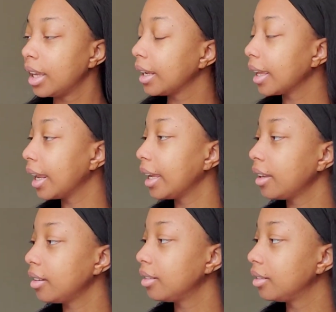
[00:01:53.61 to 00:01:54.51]

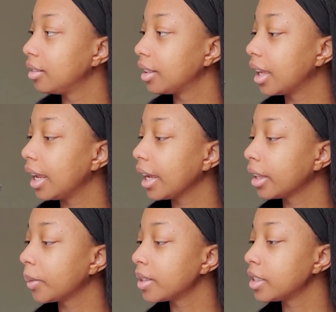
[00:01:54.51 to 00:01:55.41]
Can I get
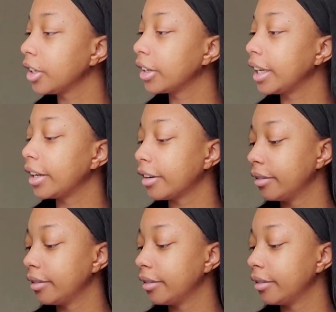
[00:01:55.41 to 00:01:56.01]
the rest of your gear?